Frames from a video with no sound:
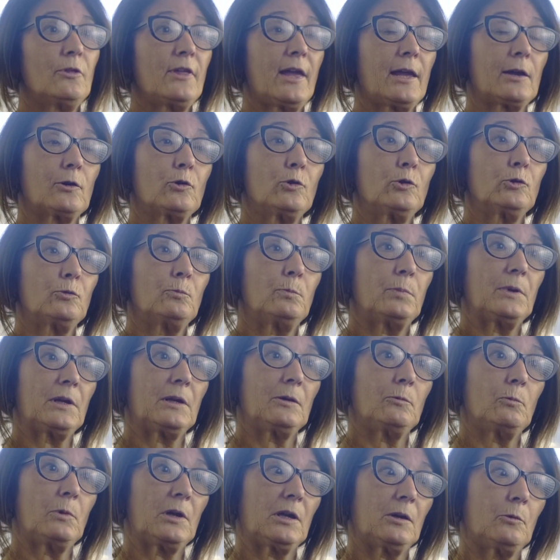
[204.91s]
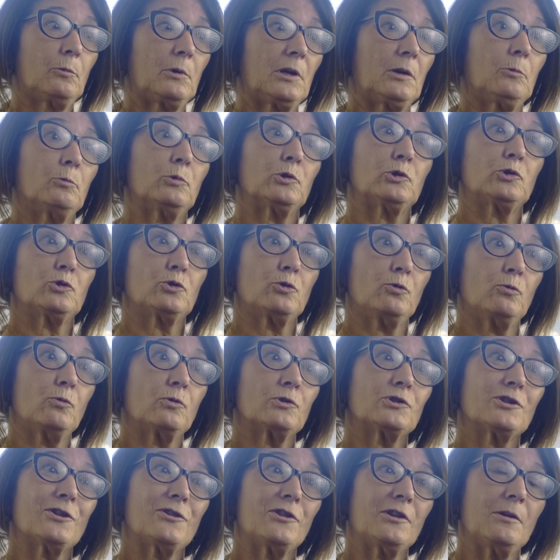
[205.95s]
that could be where we would talk
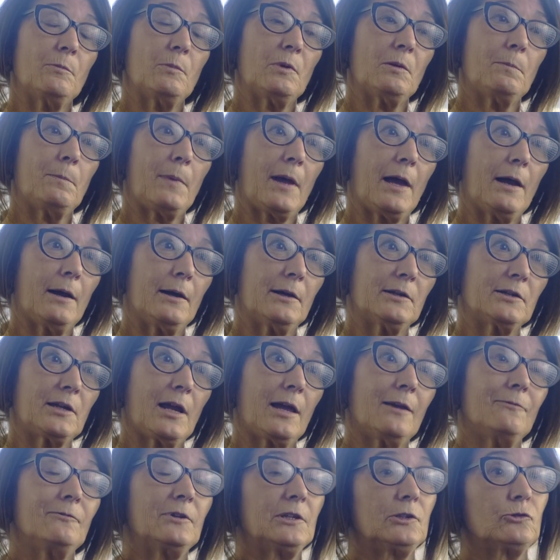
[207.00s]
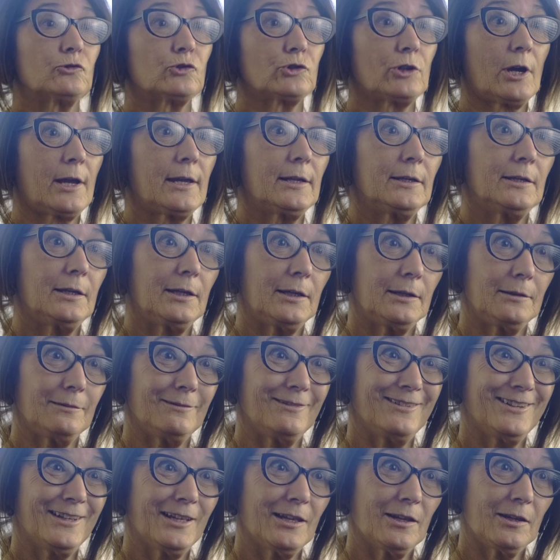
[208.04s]
to them about having training
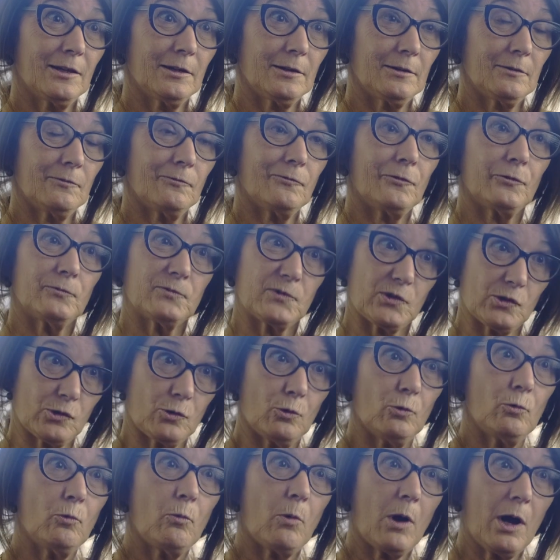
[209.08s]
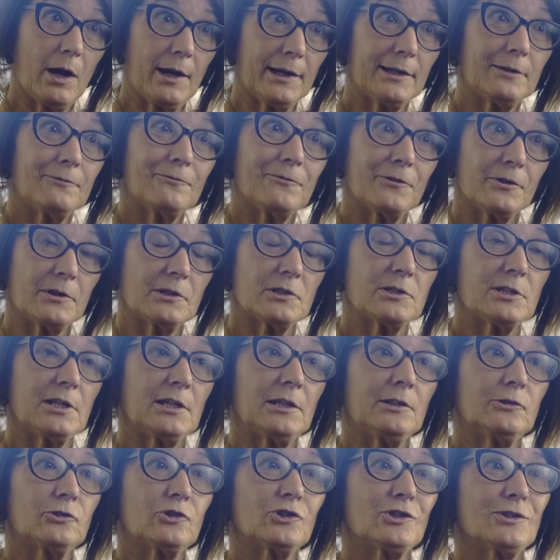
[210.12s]
school-wide for the
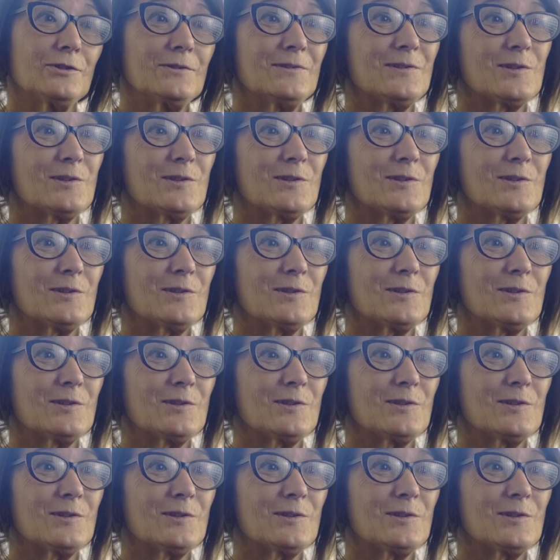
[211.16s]
teachers,